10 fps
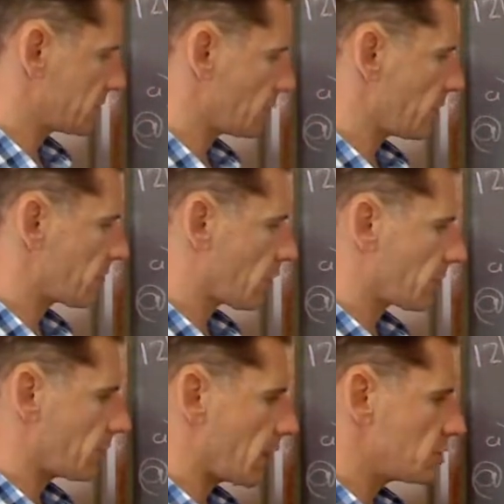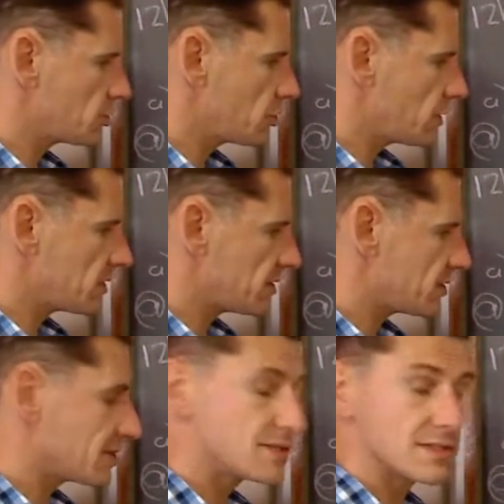So we've got those 2
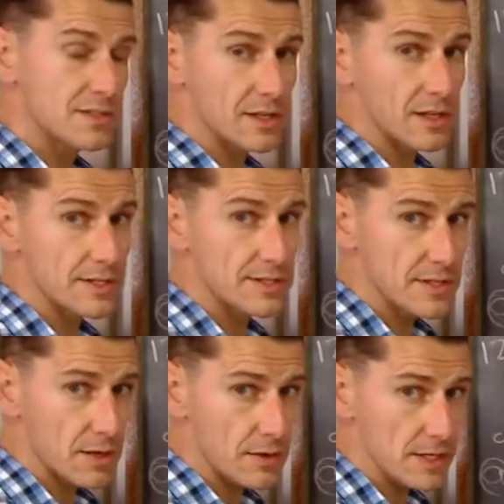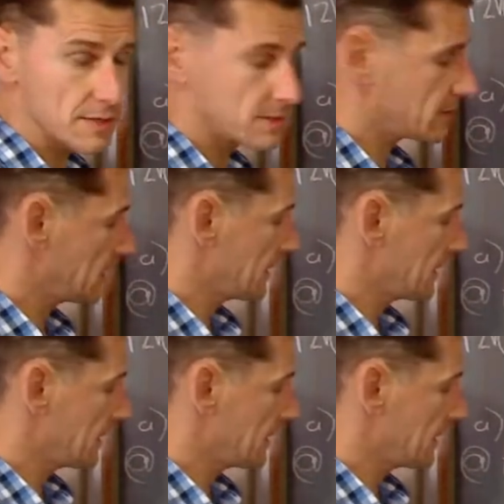resistors still in series.